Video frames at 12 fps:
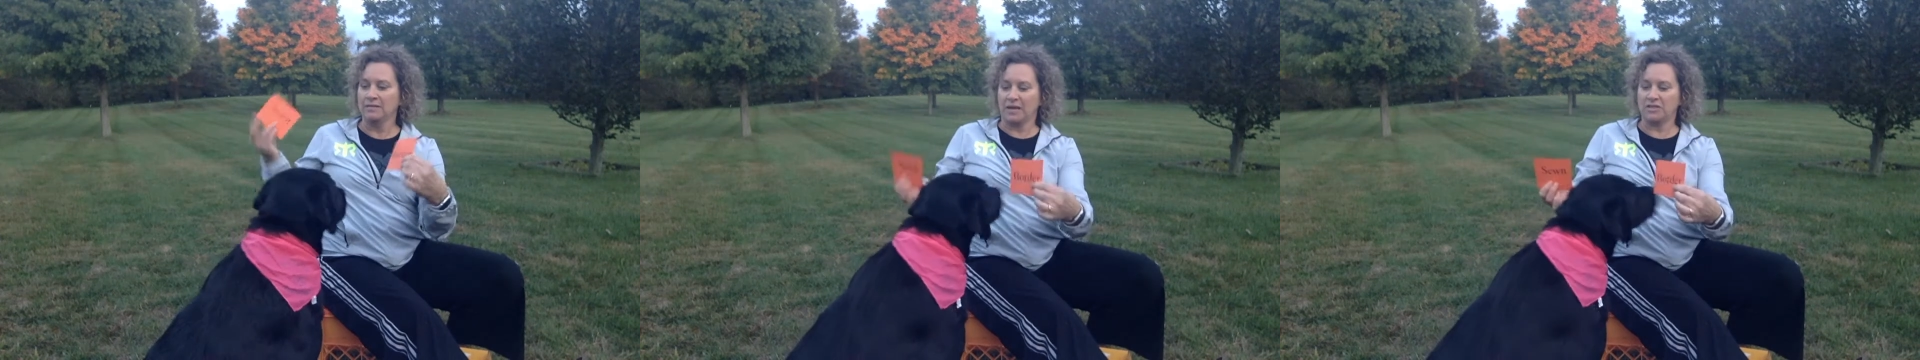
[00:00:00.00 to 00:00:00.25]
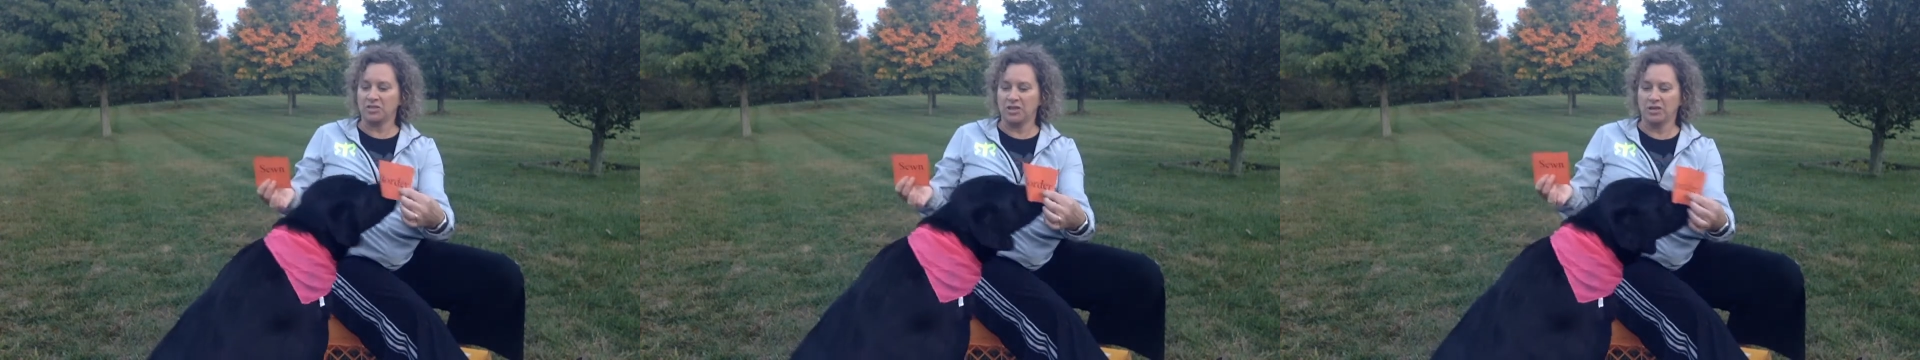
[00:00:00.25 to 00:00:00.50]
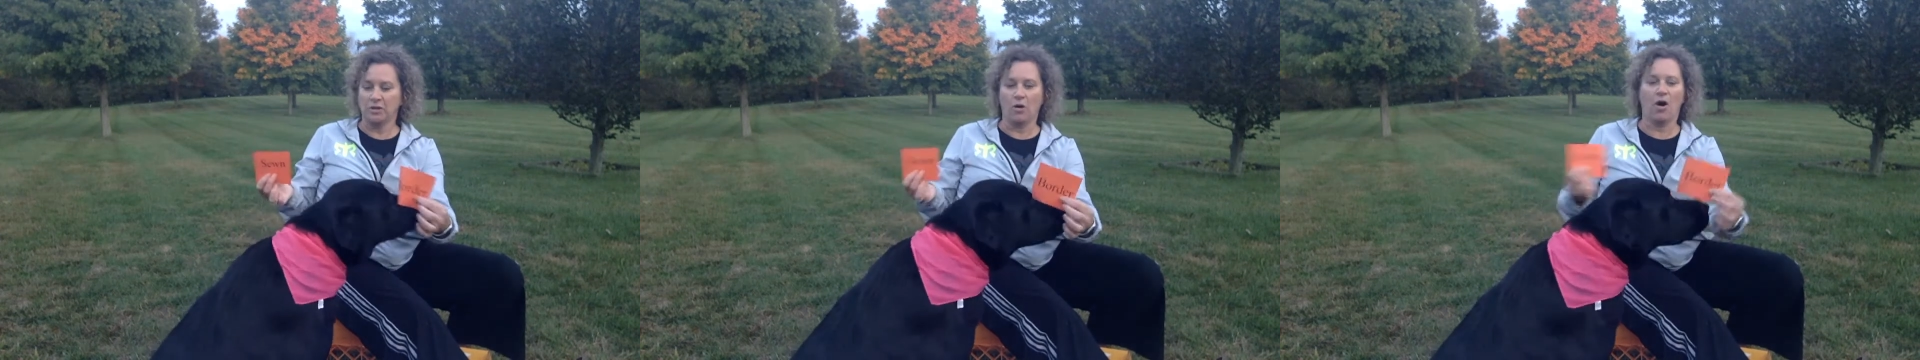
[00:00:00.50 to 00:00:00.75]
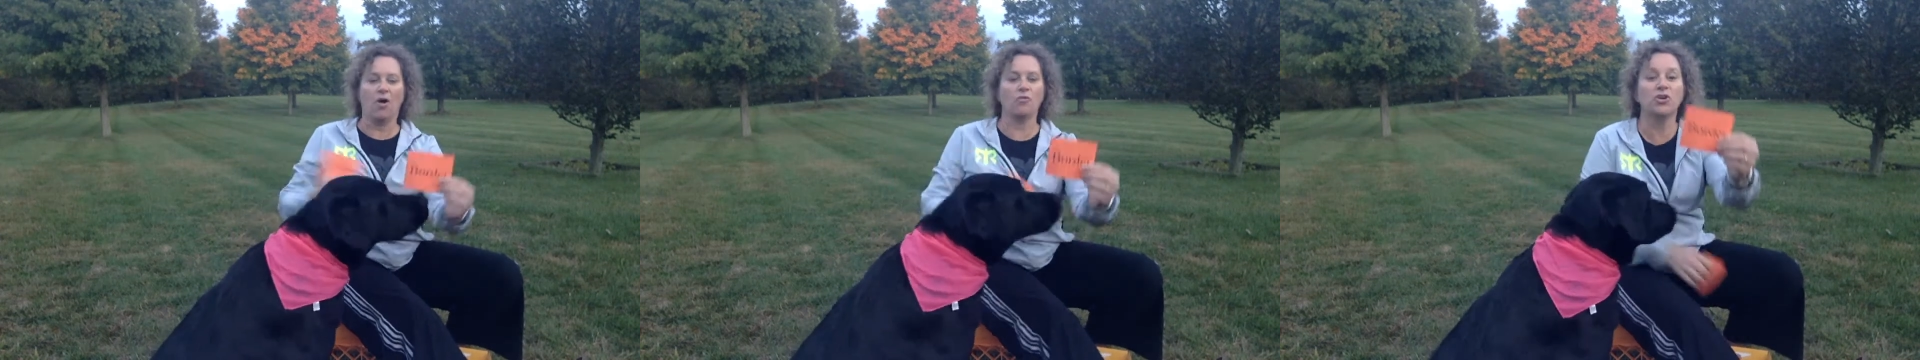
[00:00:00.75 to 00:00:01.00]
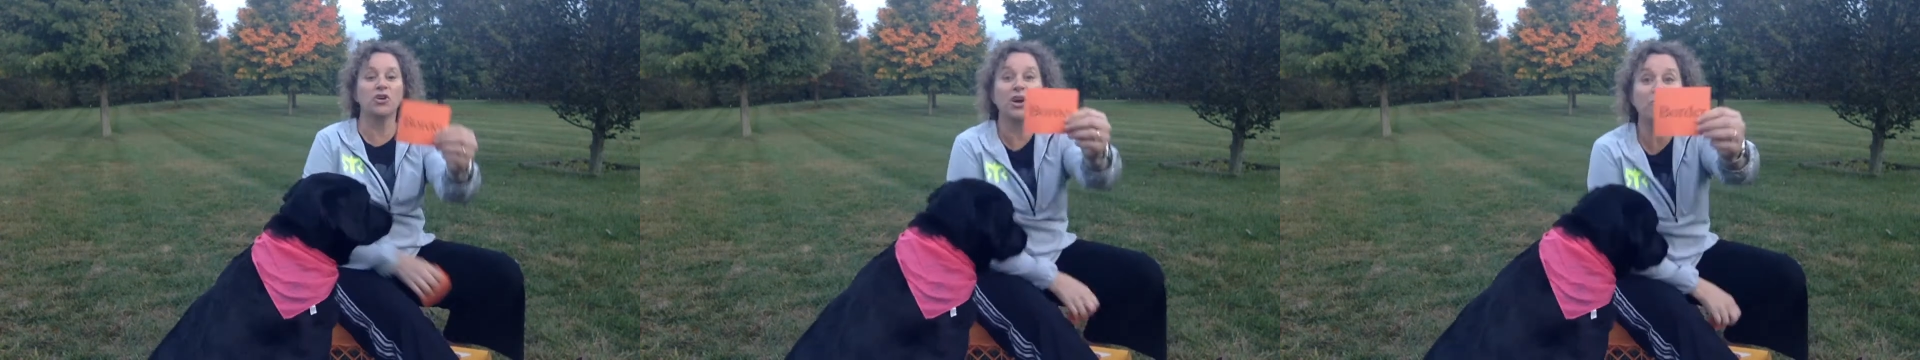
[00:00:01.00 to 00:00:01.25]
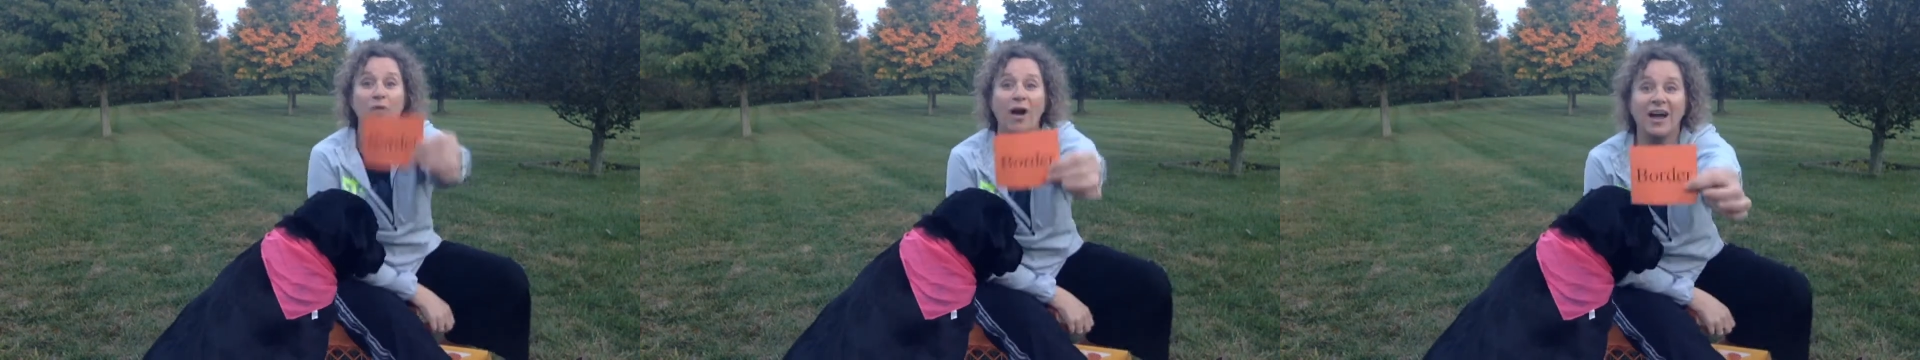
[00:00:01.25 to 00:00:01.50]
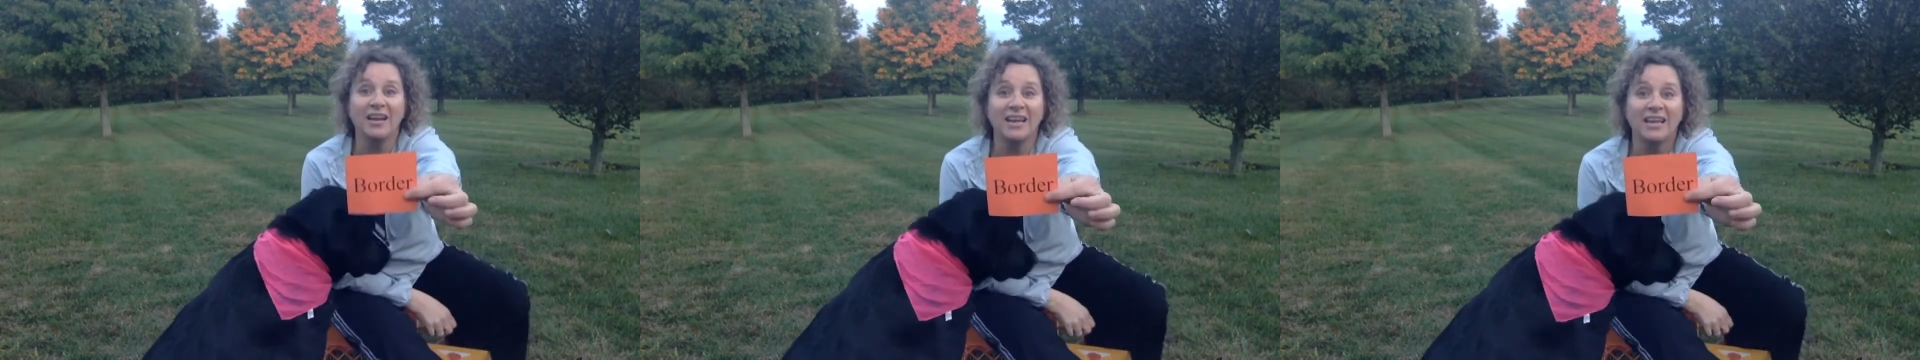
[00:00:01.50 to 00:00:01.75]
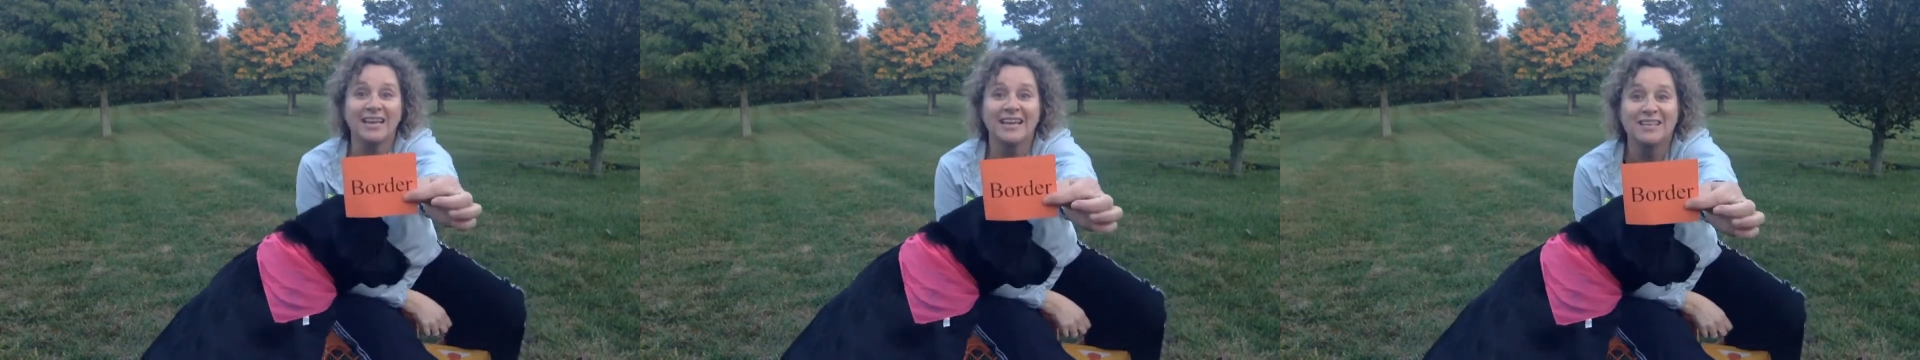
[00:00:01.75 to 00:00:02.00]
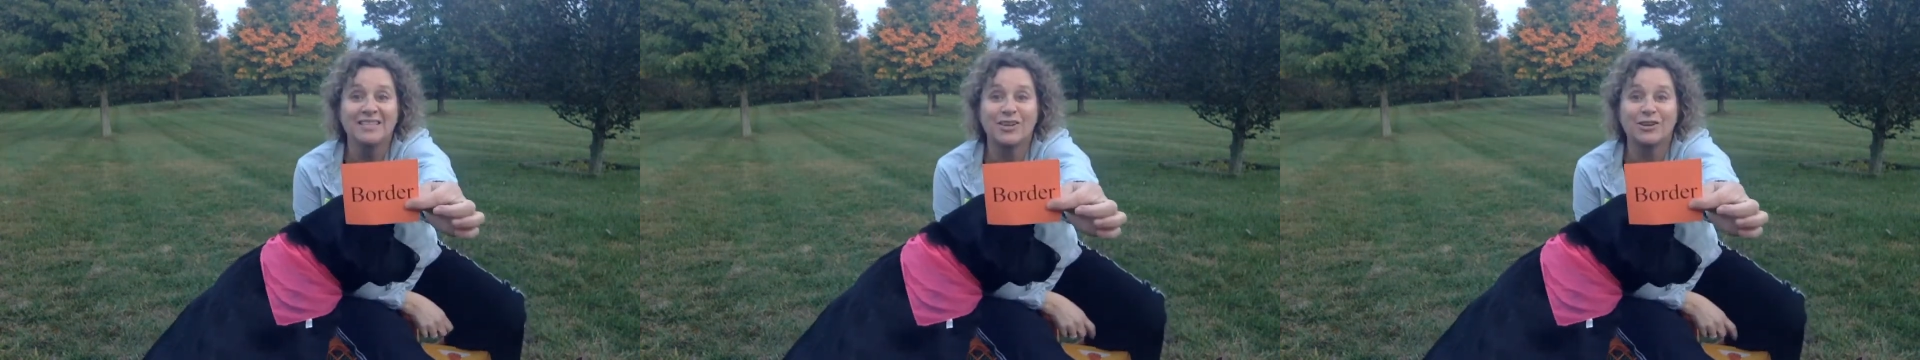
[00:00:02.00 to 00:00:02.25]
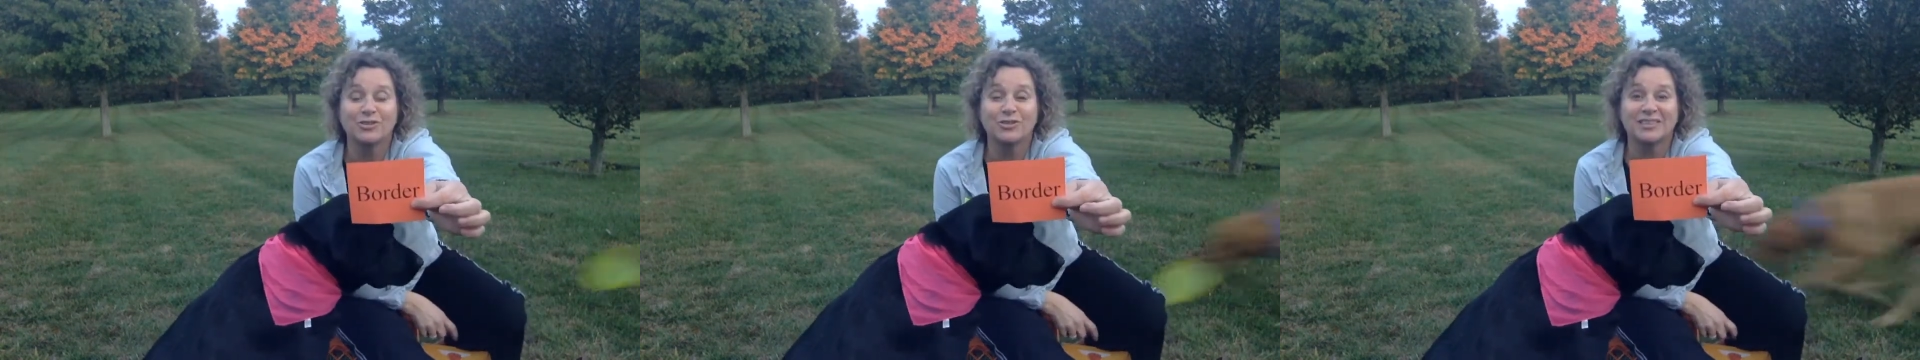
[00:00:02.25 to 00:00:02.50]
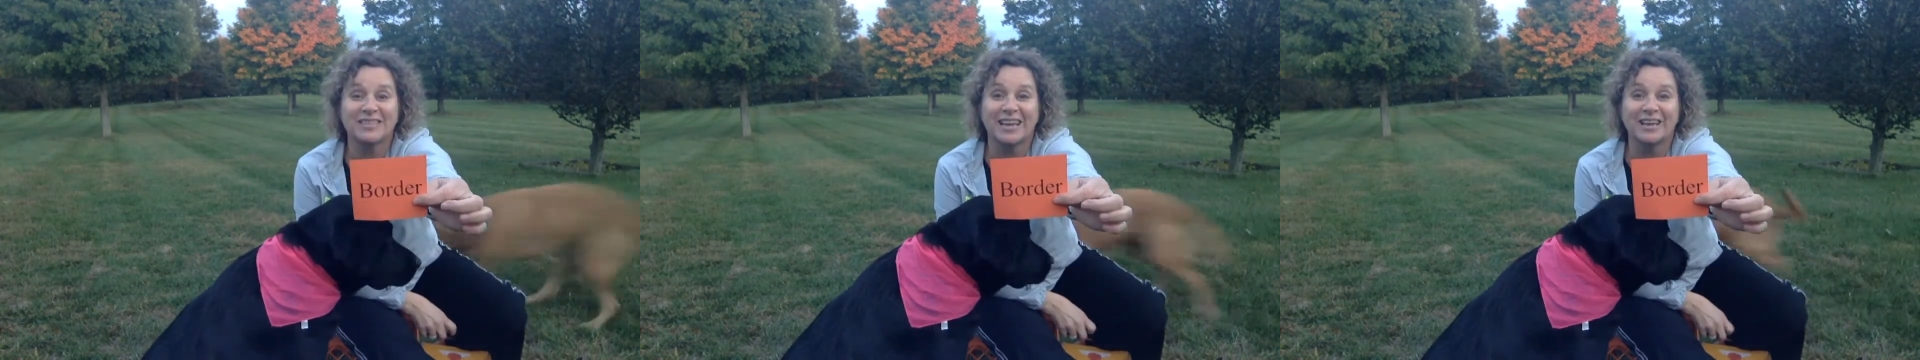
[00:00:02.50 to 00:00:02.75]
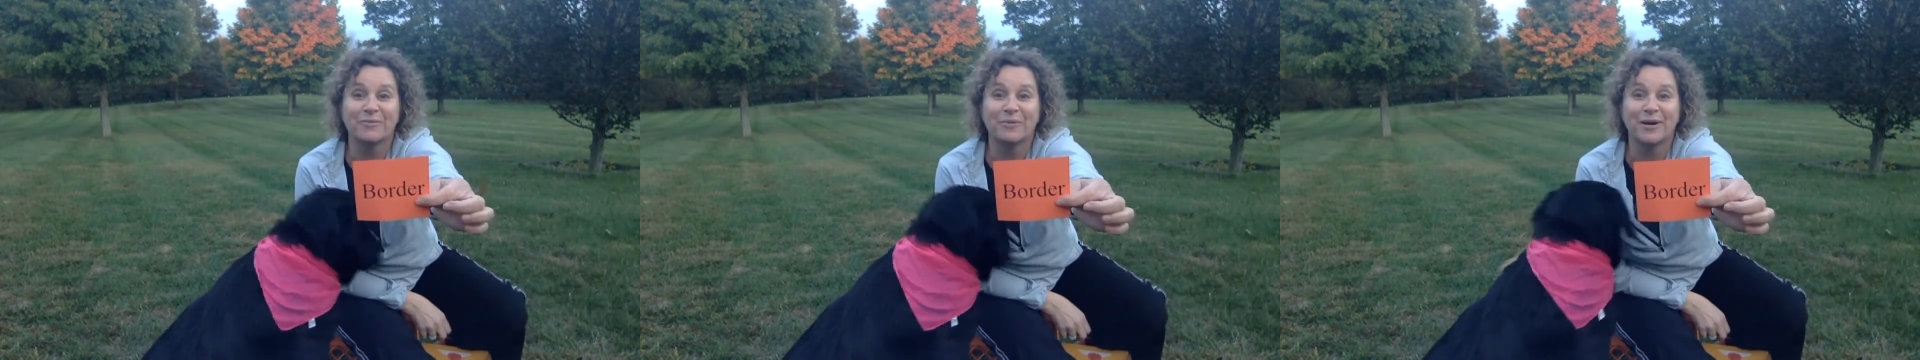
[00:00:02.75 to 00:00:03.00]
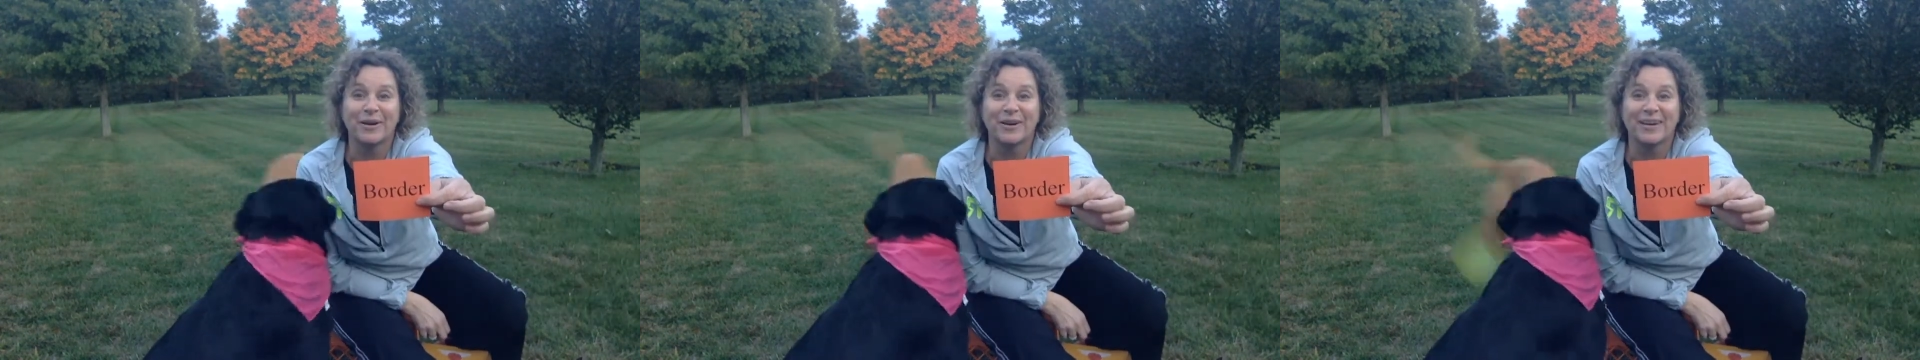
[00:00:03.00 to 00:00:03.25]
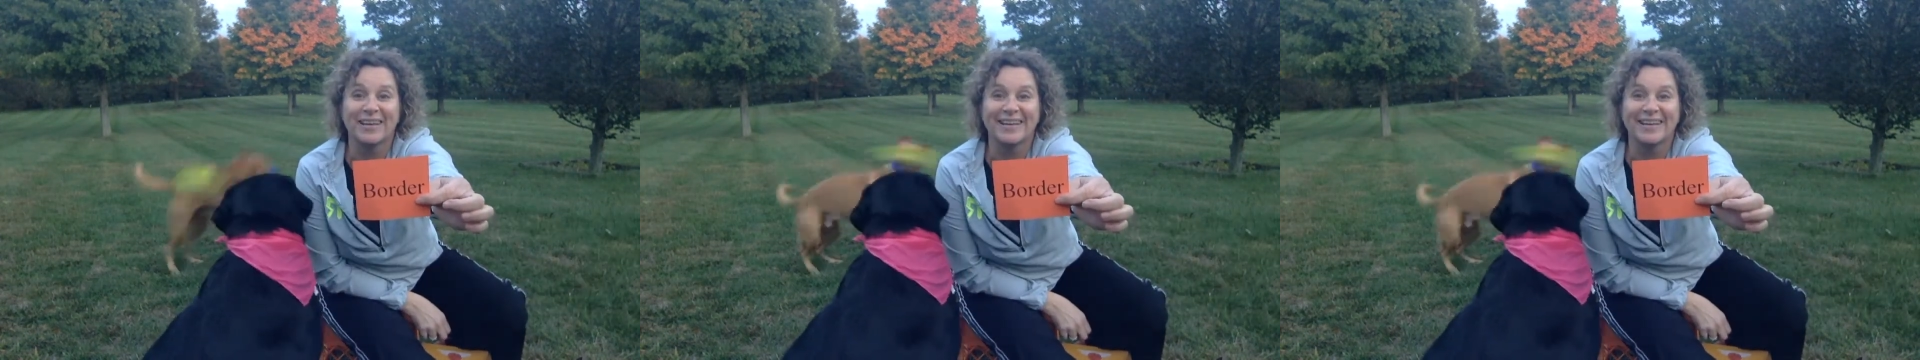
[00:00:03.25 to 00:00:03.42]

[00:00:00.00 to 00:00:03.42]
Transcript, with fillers: Touch. Oh, good one. There's your second word.